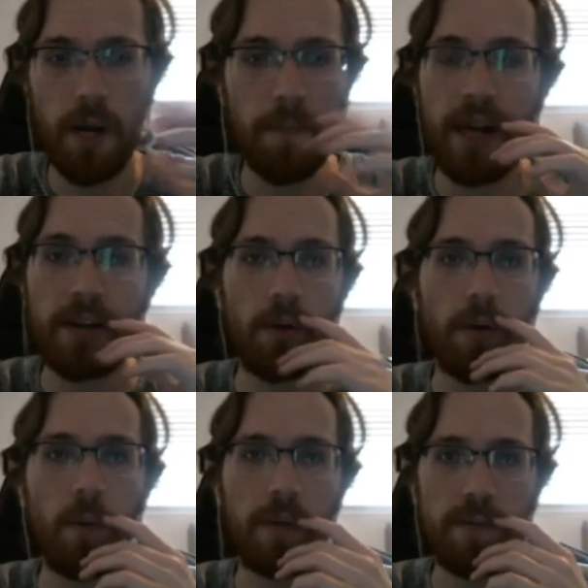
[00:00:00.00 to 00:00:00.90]
it, but I don't
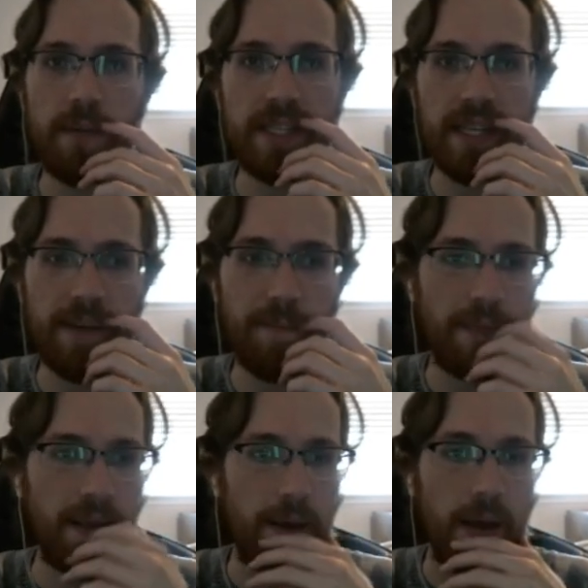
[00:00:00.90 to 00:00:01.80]
know what's missing.
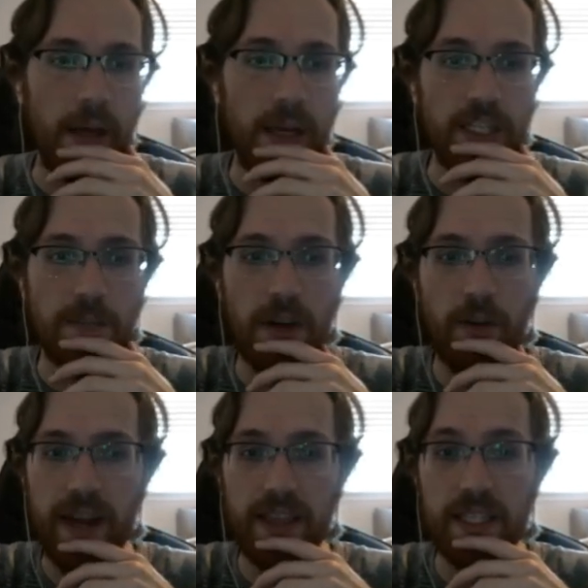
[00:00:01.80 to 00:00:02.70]

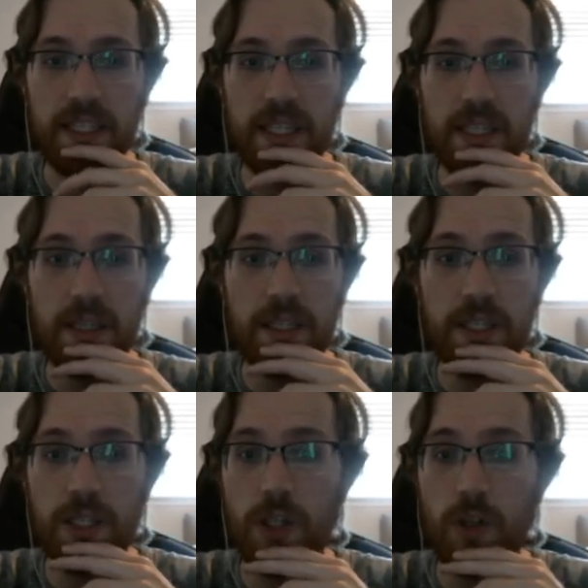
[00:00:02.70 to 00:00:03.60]
Spinarak, this
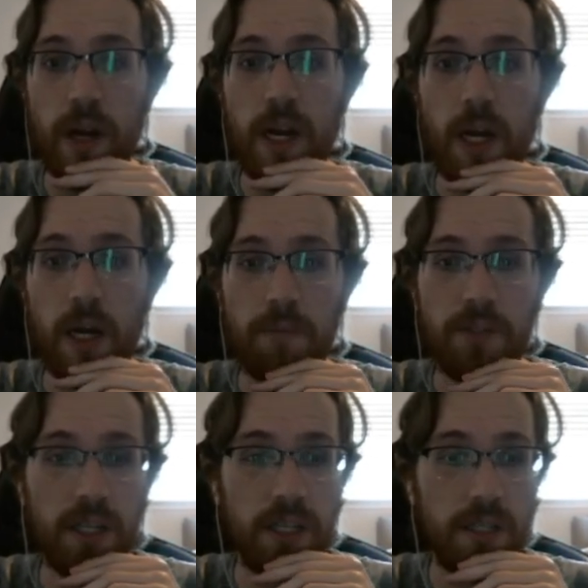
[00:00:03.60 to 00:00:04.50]
is straight up
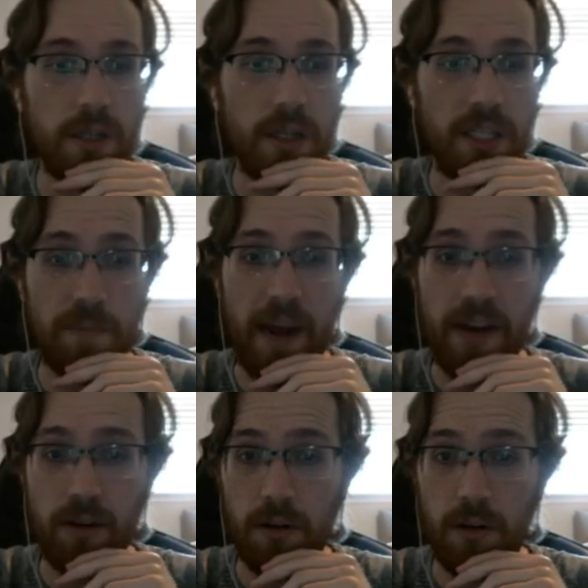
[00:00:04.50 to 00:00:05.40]
just a
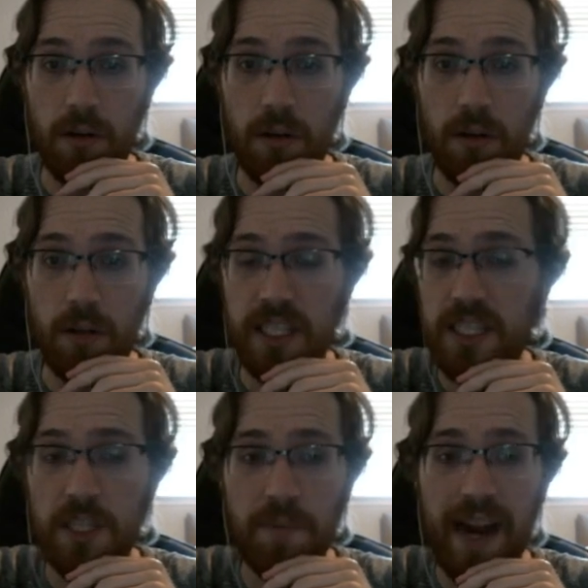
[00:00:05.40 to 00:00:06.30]
spider. It's
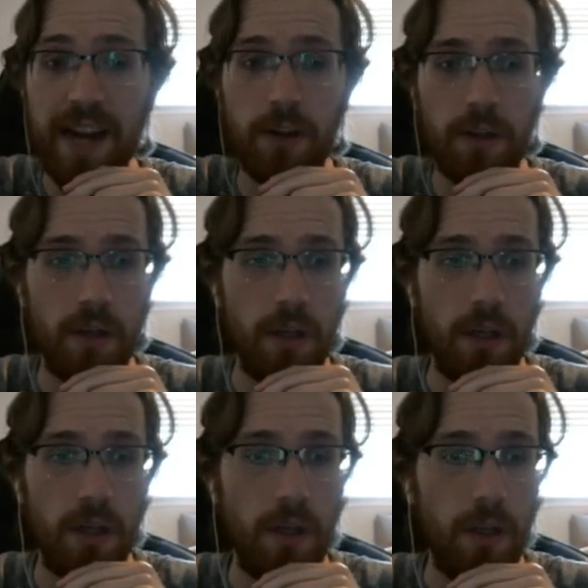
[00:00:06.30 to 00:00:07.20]
a spider
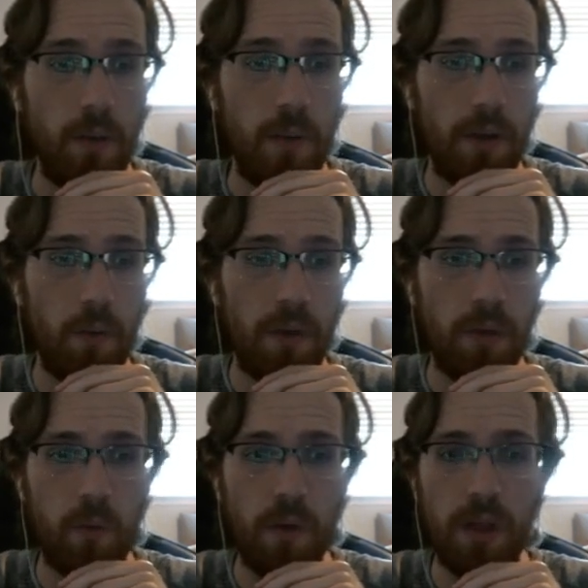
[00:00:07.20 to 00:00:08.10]

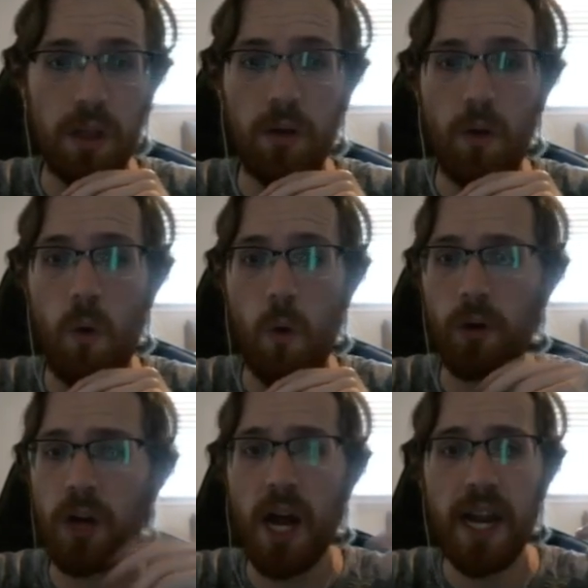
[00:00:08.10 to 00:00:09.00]
with a little
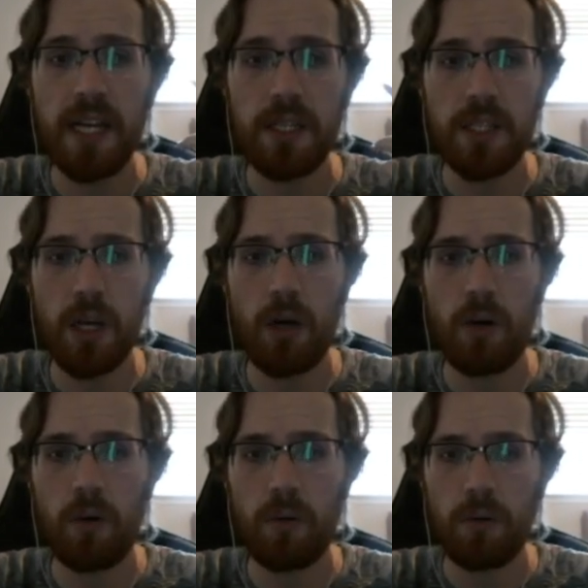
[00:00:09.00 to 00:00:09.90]
horn on it,
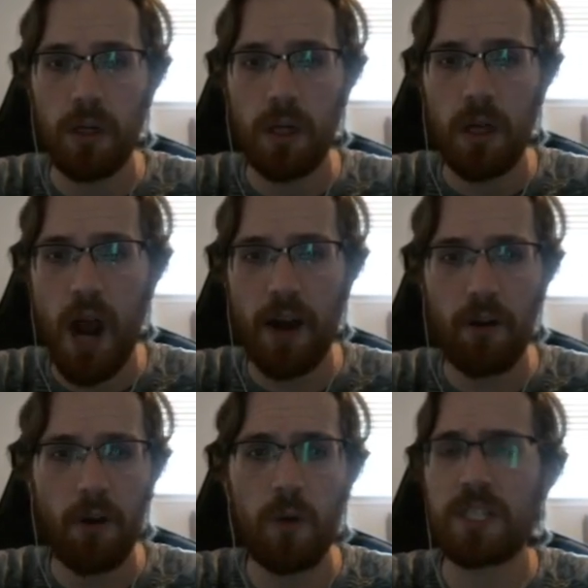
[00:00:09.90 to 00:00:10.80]
so I
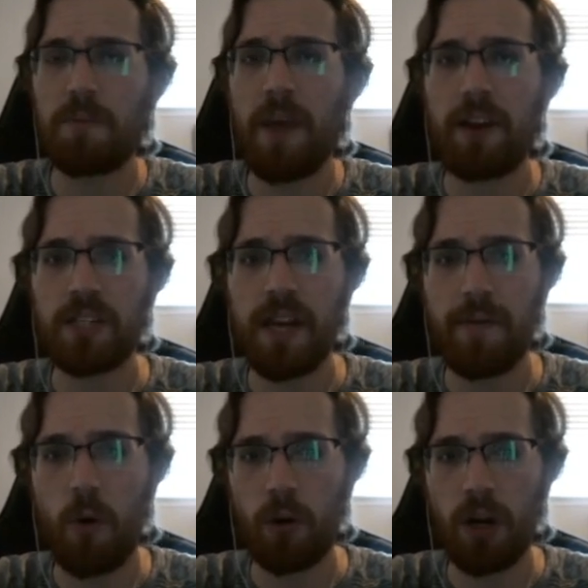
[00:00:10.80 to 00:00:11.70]
don't know what spiders have
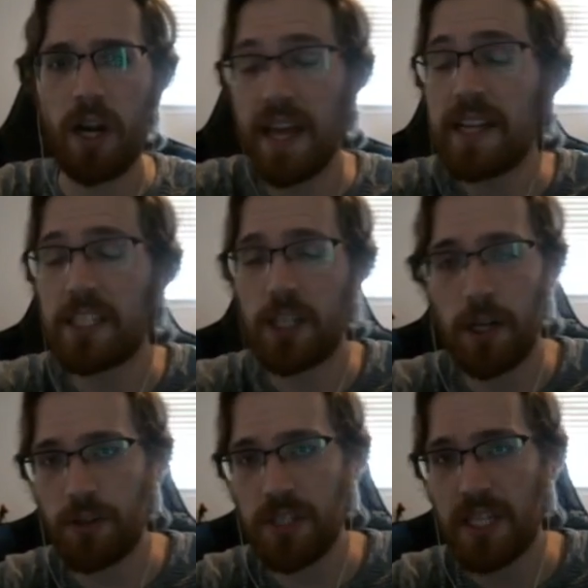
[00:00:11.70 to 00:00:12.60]
a horn on it. Its
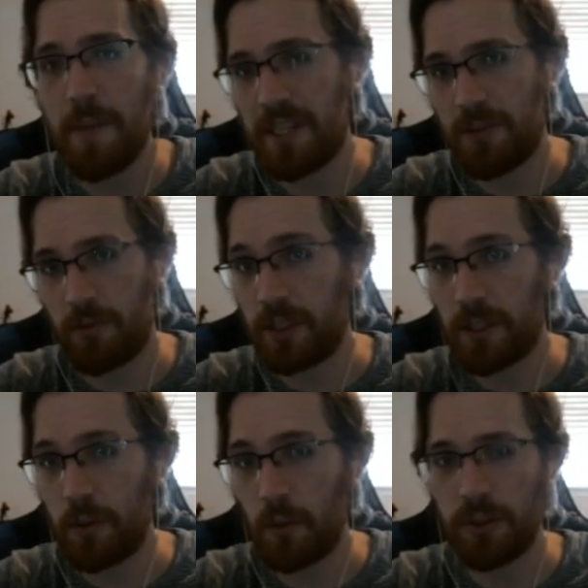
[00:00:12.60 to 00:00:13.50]
color scheme is really
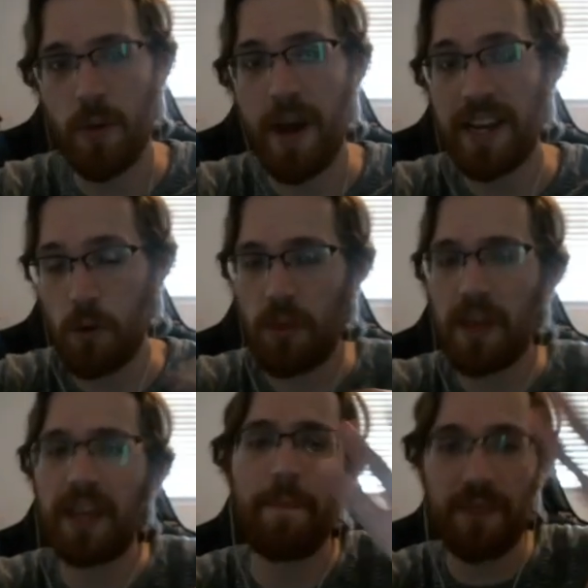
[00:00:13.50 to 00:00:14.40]
cool, so I do
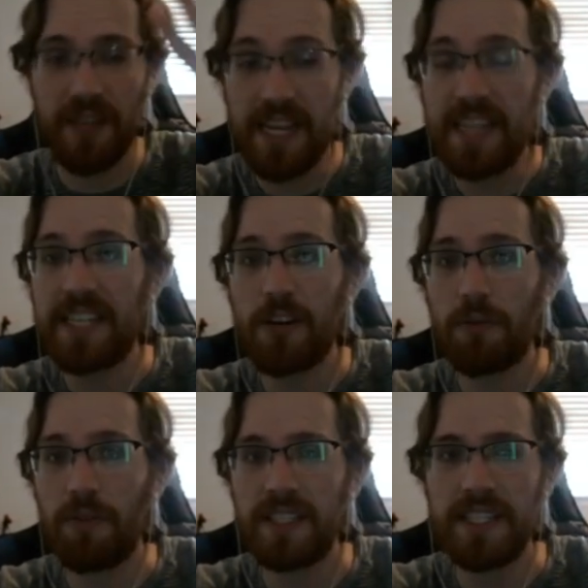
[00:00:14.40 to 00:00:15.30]
think D tier
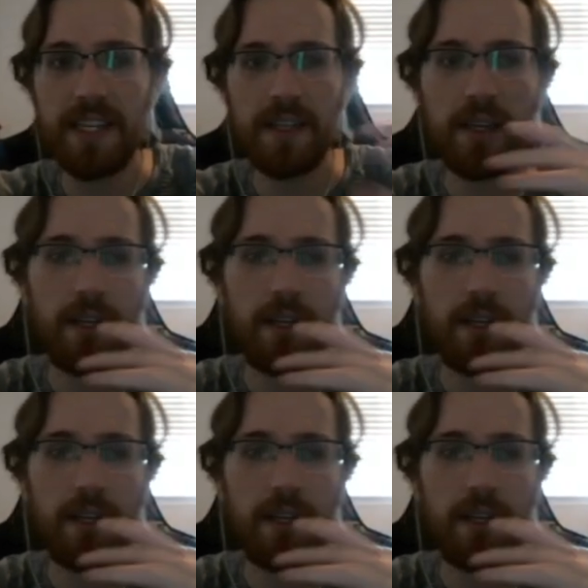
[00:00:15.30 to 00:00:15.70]
fits it,